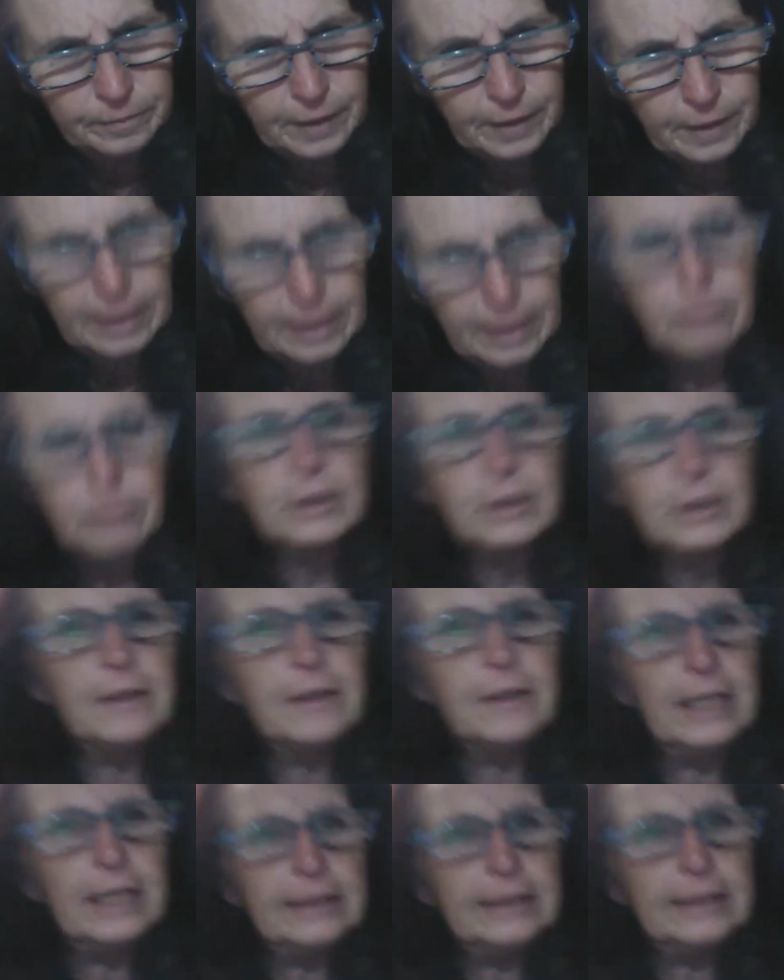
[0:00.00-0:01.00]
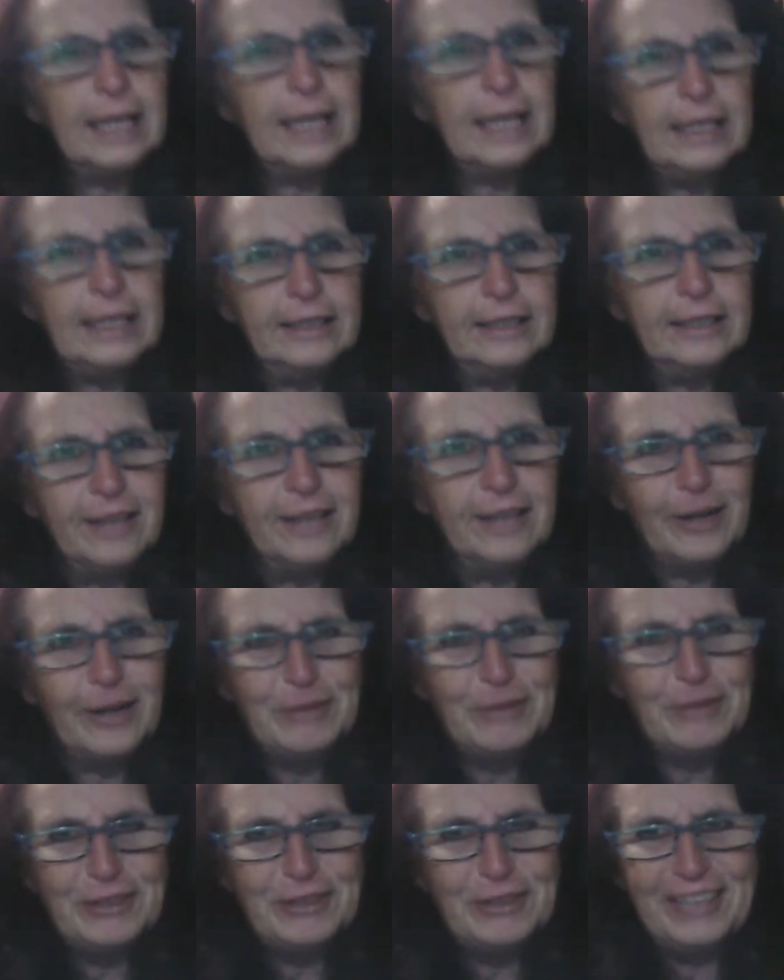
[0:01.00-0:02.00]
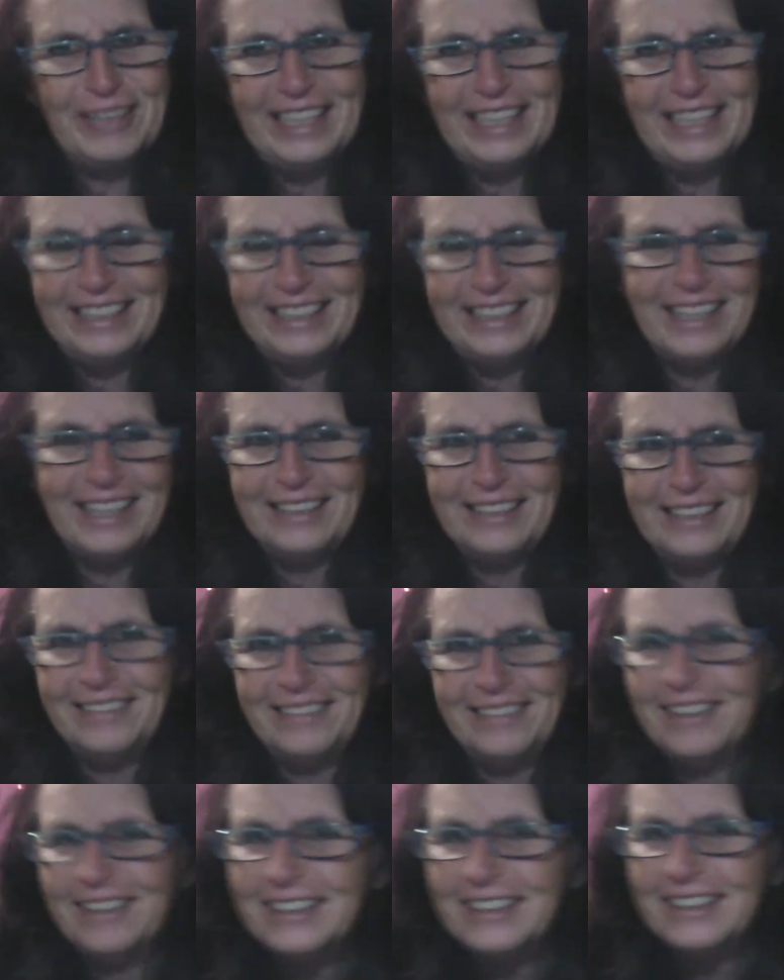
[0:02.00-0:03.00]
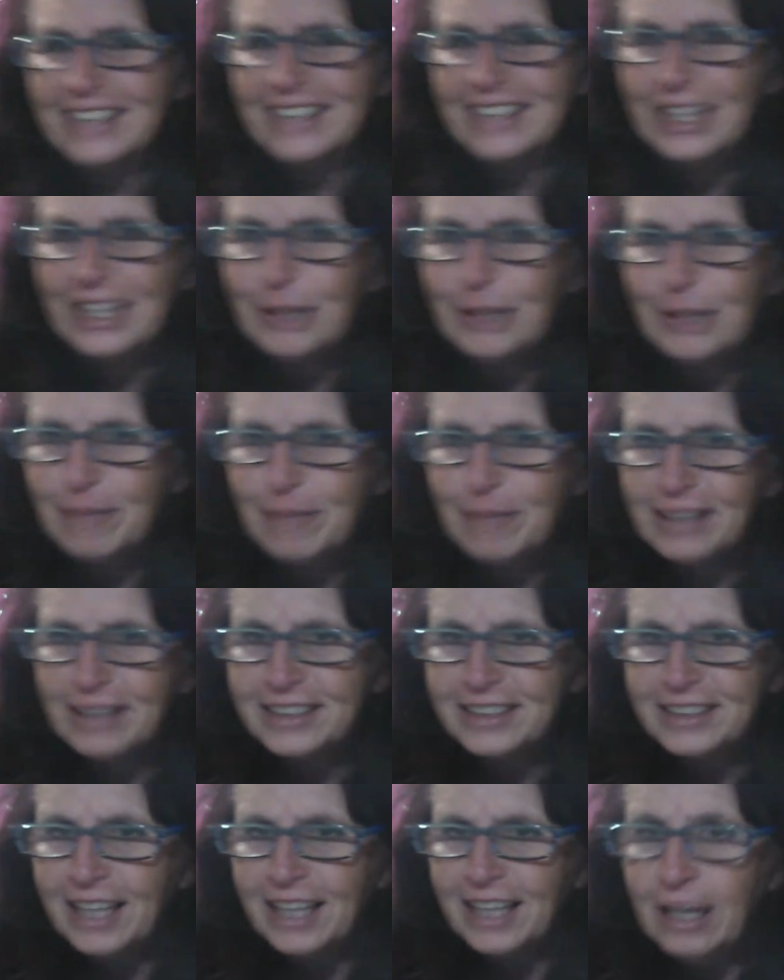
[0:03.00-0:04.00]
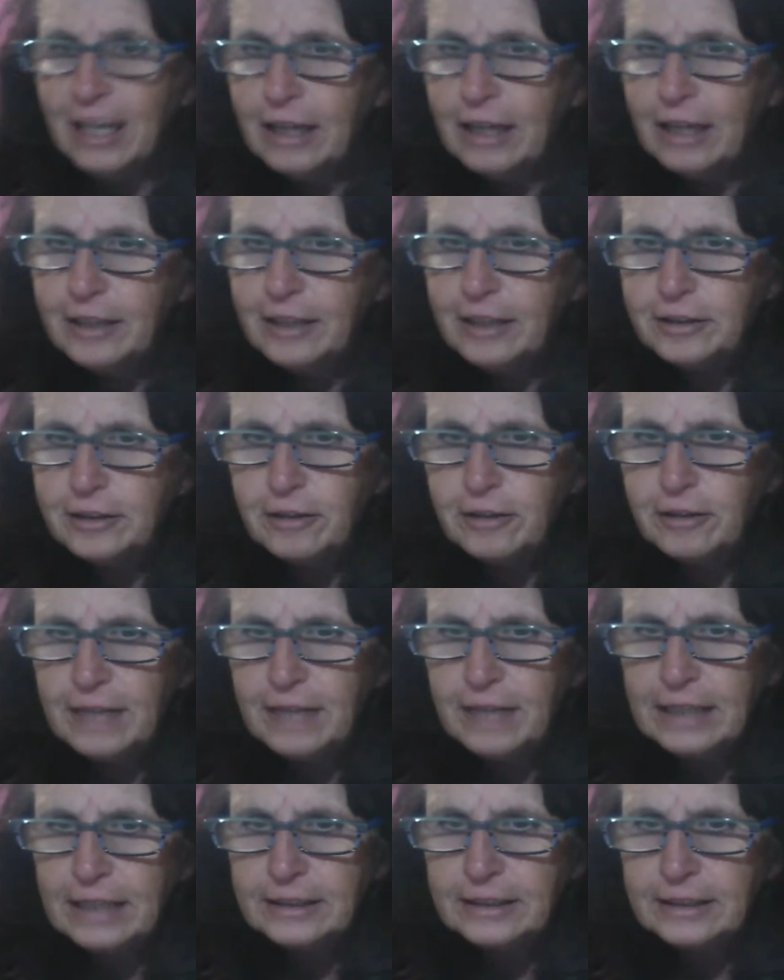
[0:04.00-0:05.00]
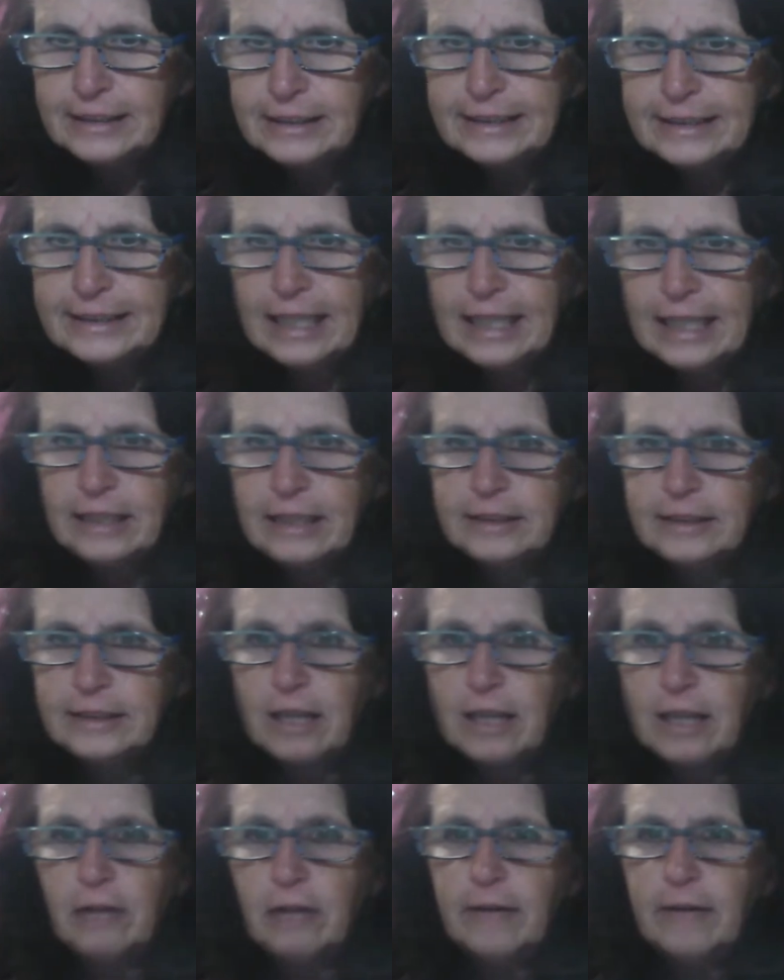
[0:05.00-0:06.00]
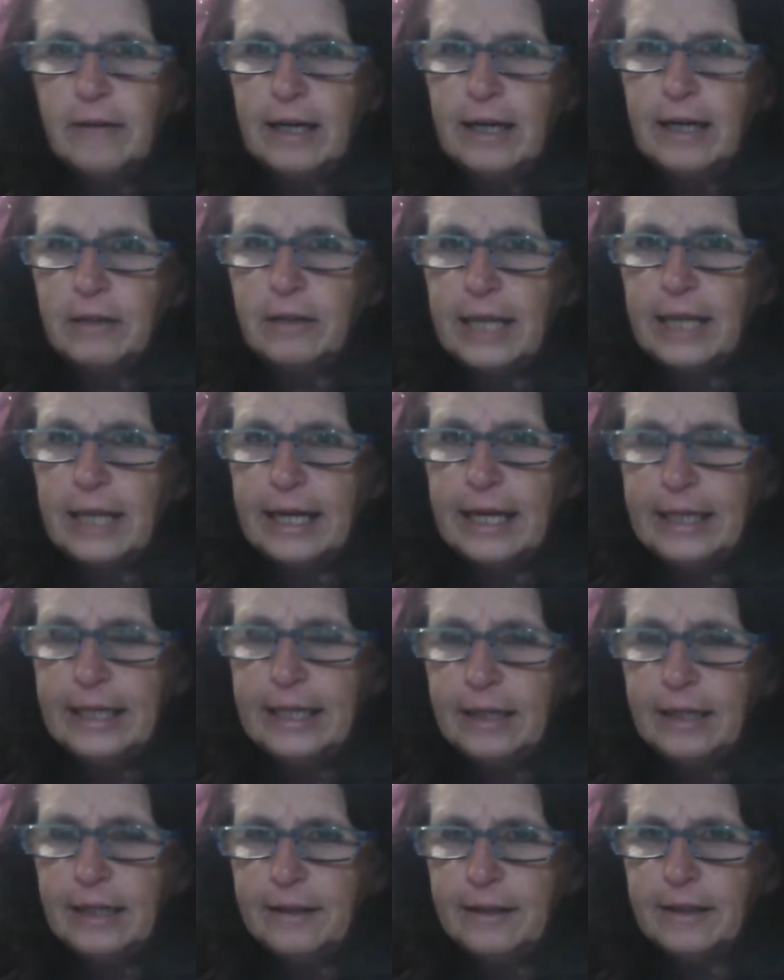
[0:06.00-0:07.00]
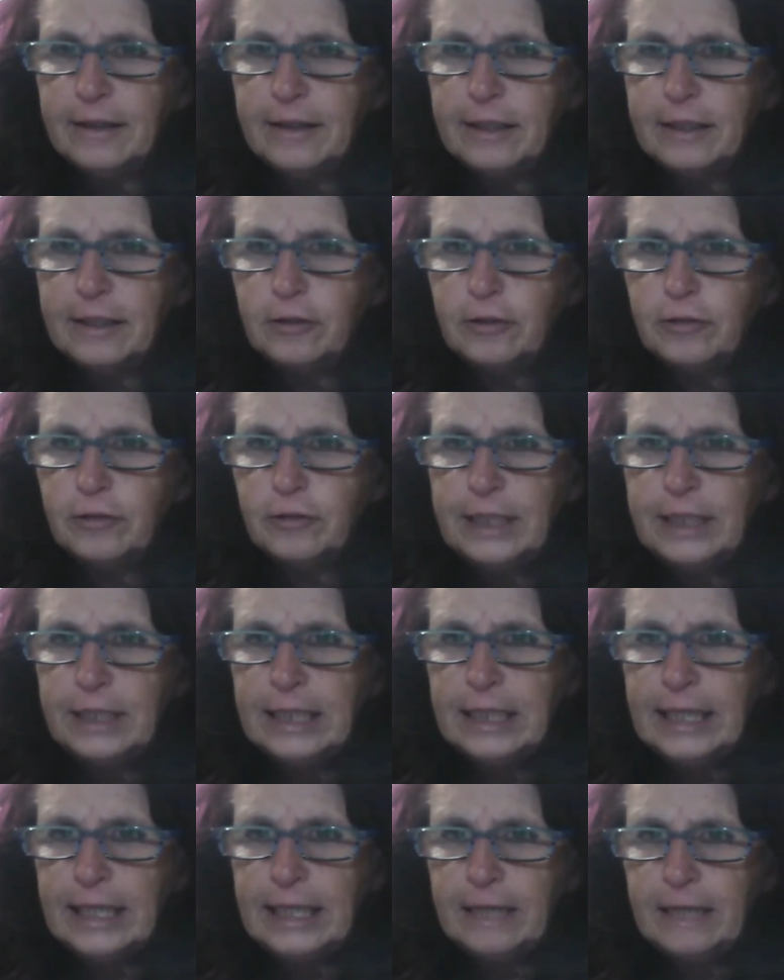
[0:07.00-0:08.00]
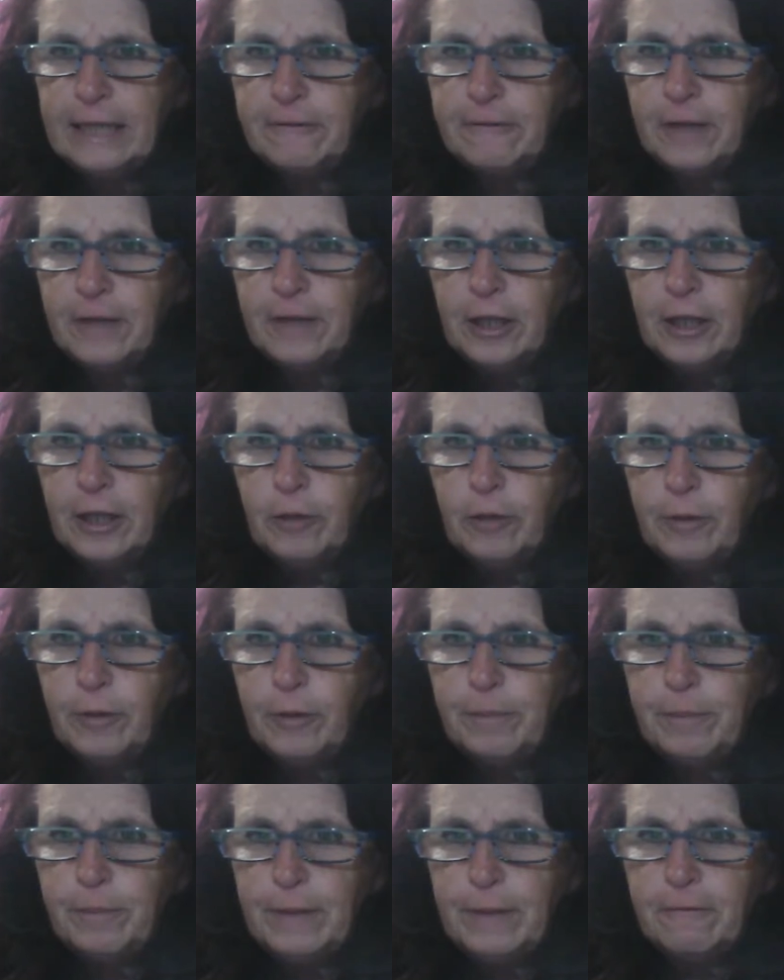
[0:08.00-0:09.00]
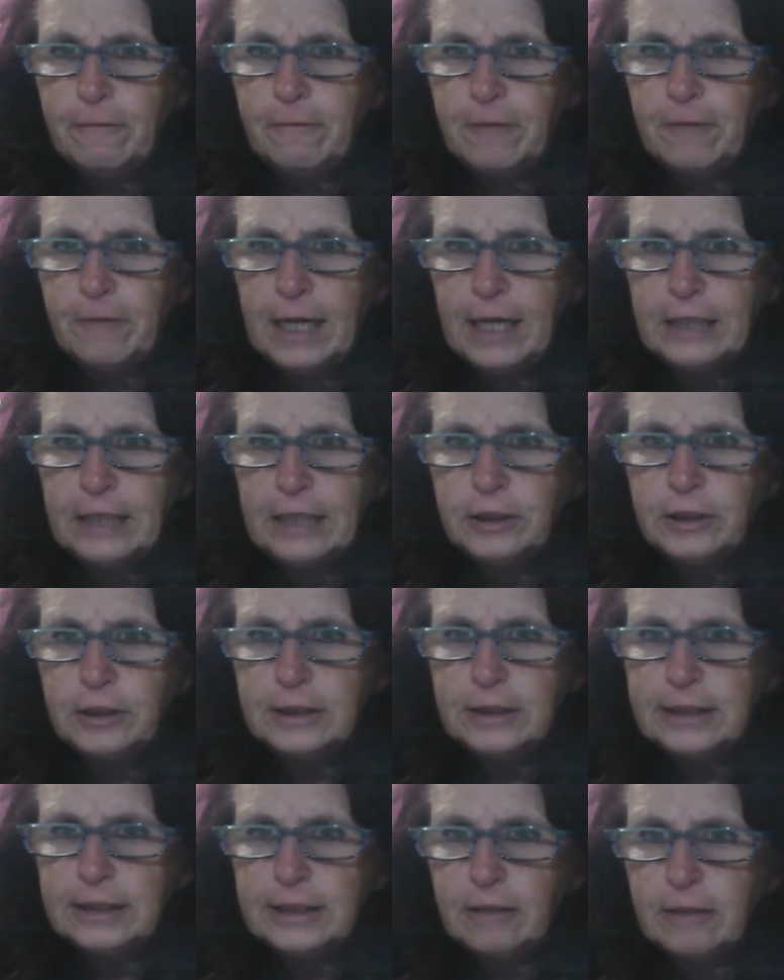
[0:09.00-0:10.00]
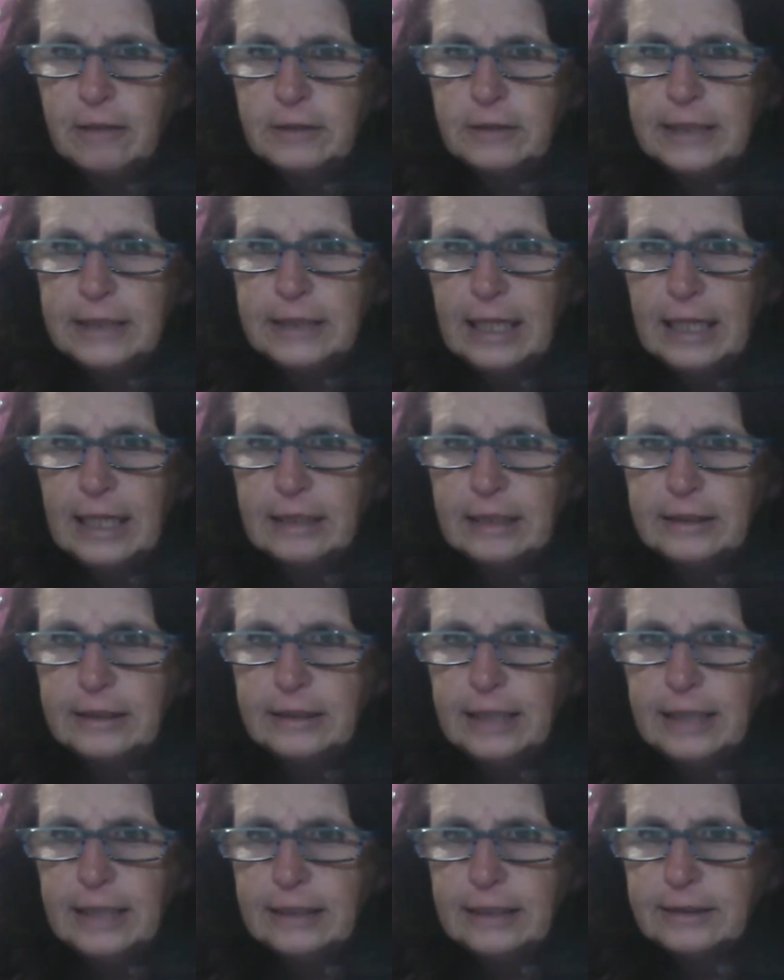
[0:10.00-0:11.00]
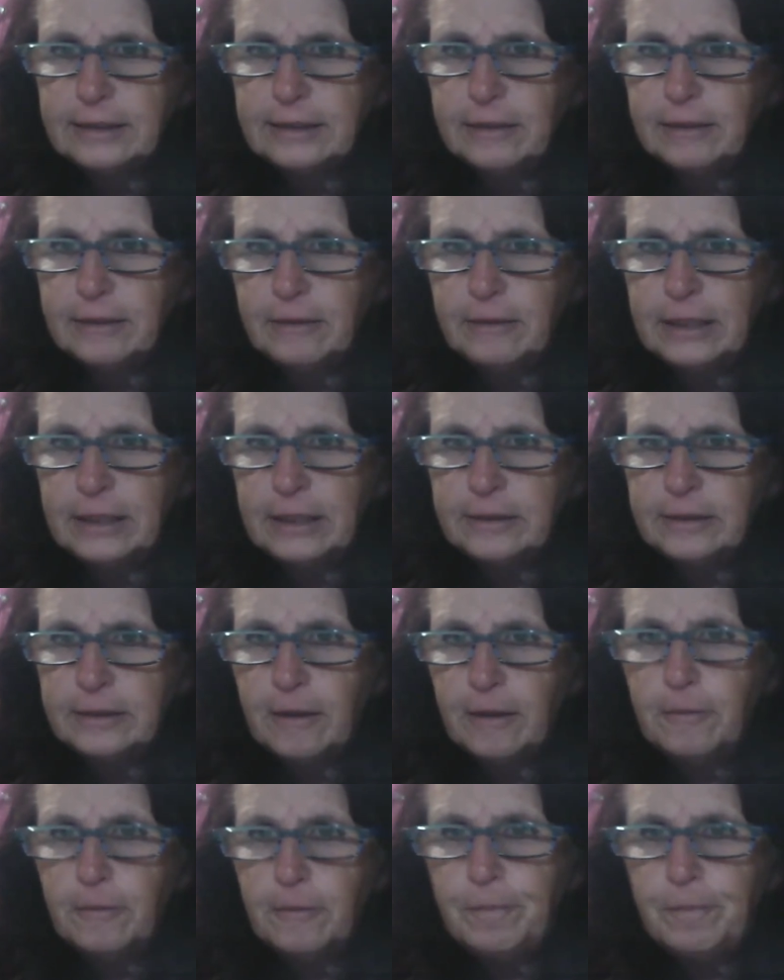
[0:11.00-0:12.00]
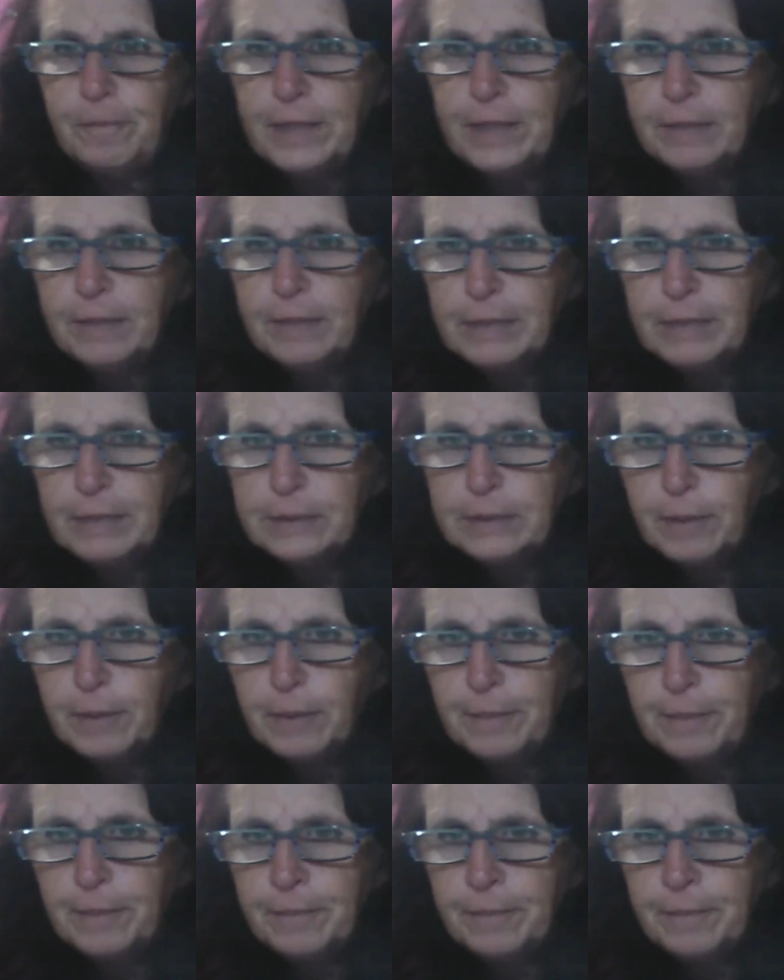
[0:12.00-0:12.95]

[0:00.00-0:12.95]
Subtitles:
And that wasn't the Italian I was reading. I don't know Italian much. I use coriander in salads. Oh, right, okay. Like a green leaf with mint for Asian style salads. That's nice. Oh, missed one.